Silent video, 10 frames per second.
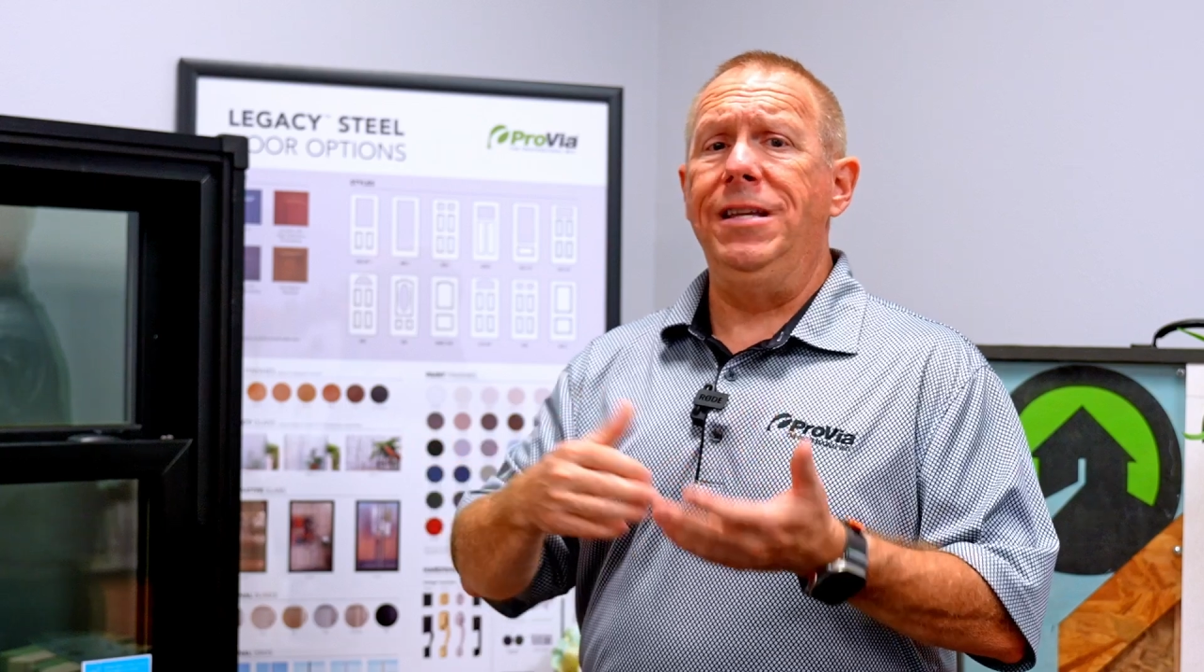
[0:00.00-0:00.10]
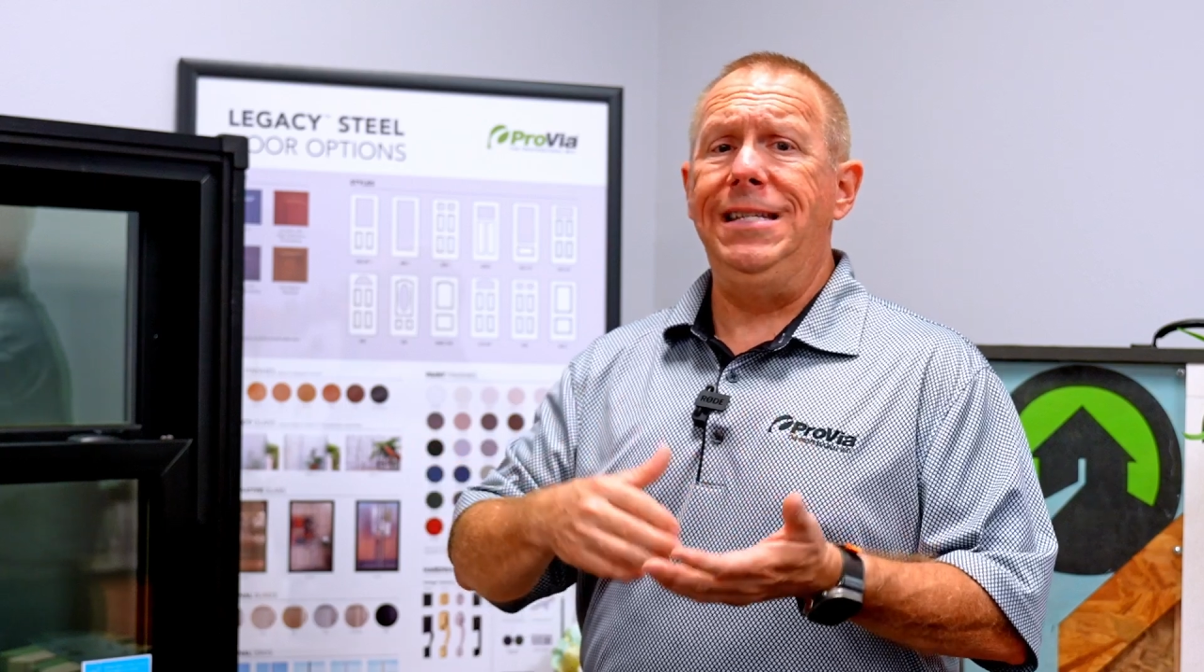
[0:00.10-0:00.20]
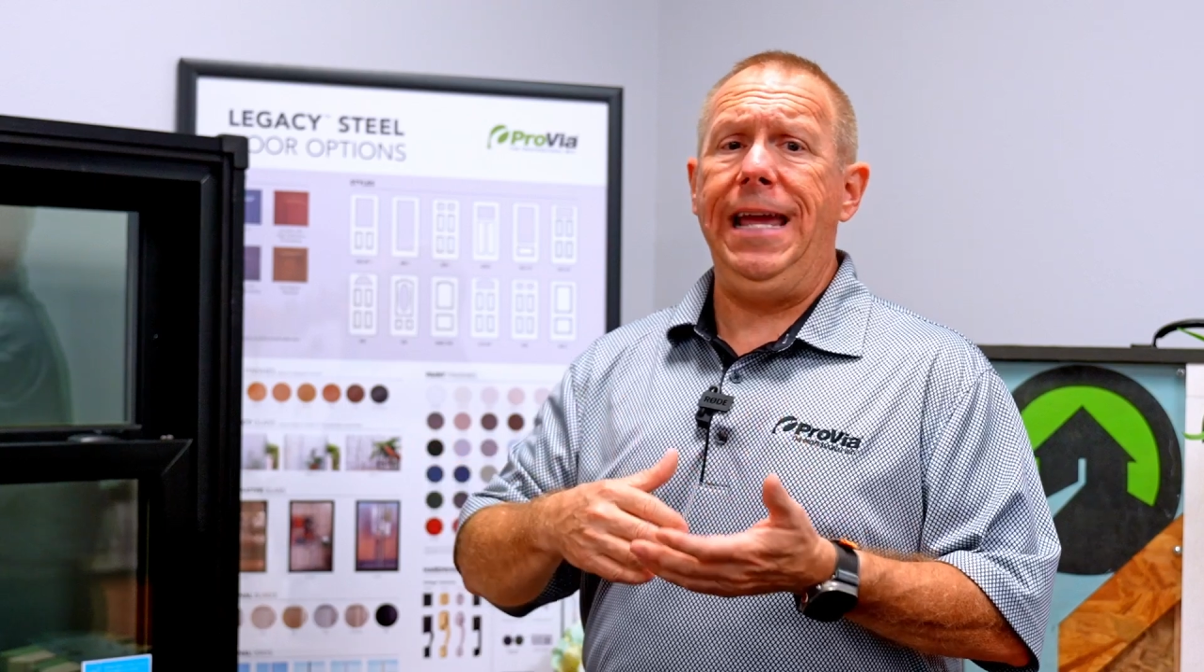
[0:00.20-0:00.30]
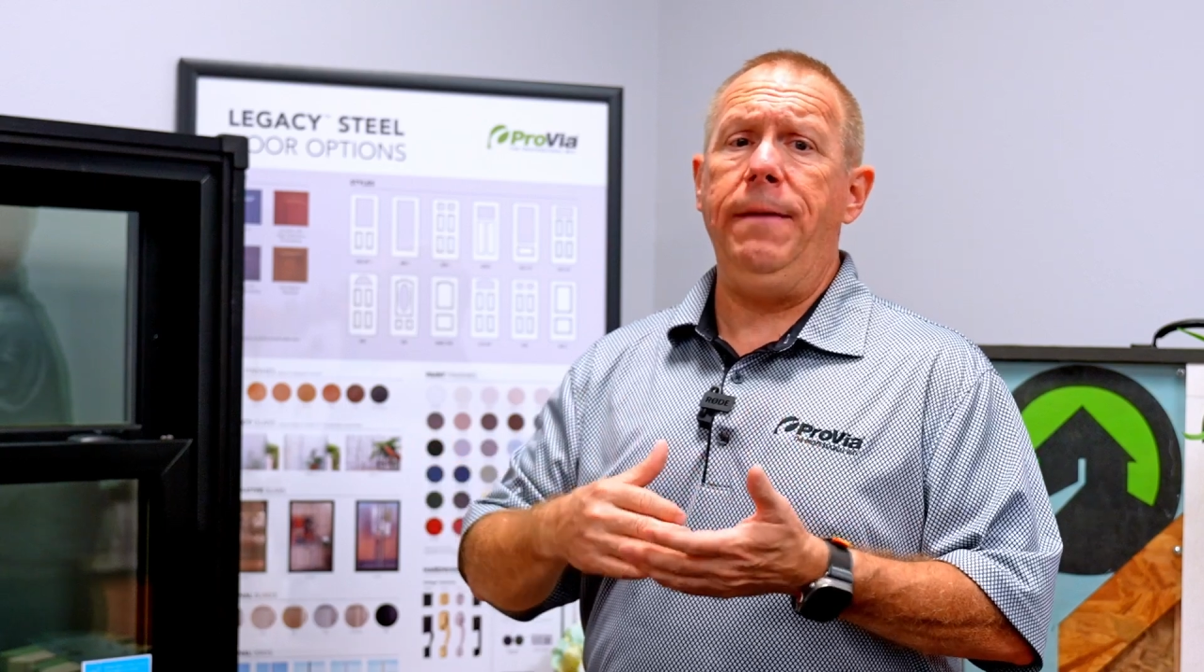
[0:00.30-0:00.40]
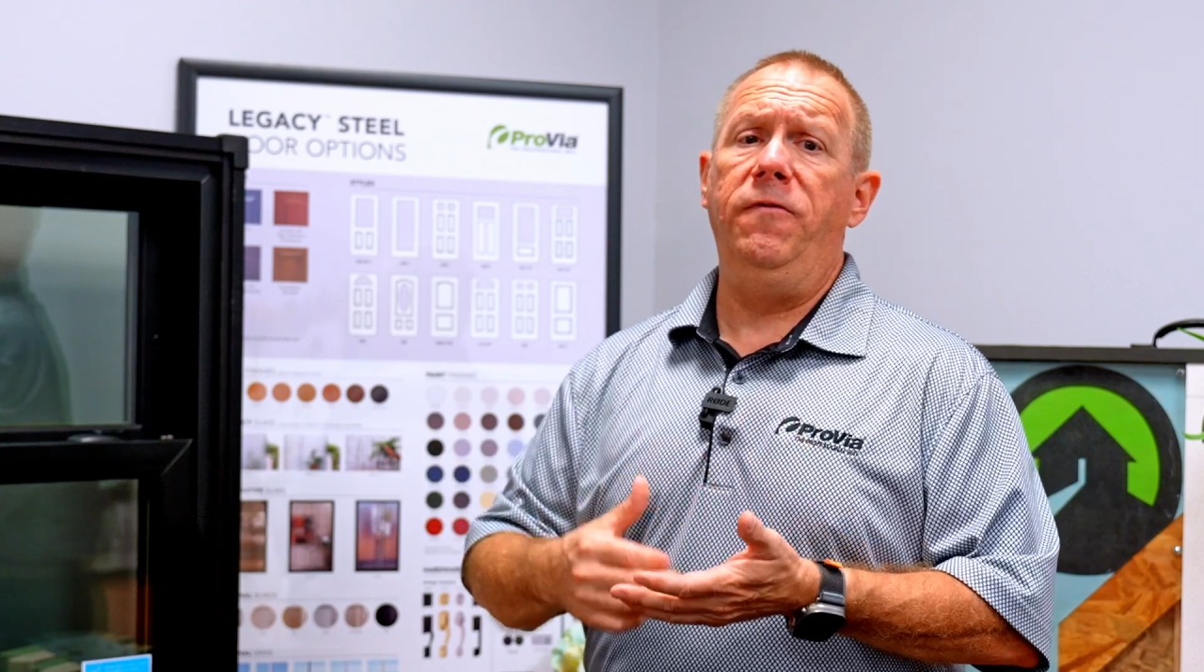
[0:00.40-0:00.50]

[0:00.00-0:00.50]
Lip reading: the same